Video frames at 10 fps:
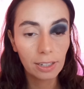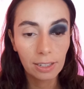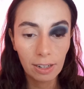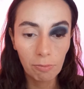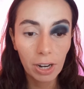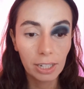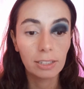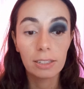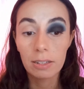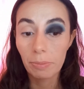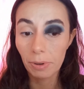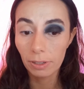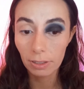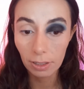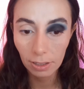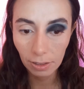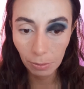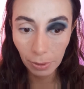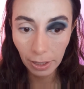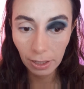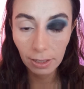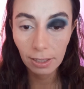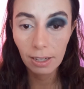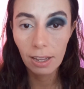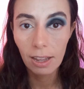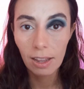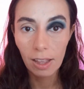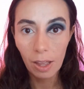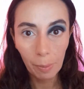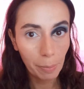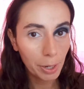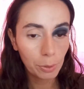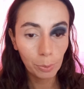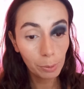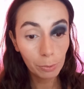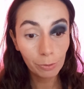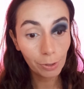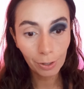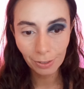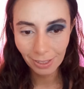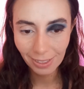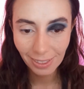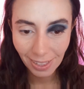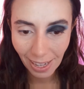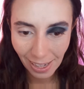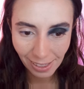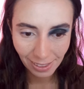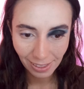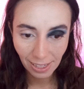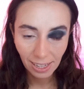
I'm kind of disappointed with it, but we move on, and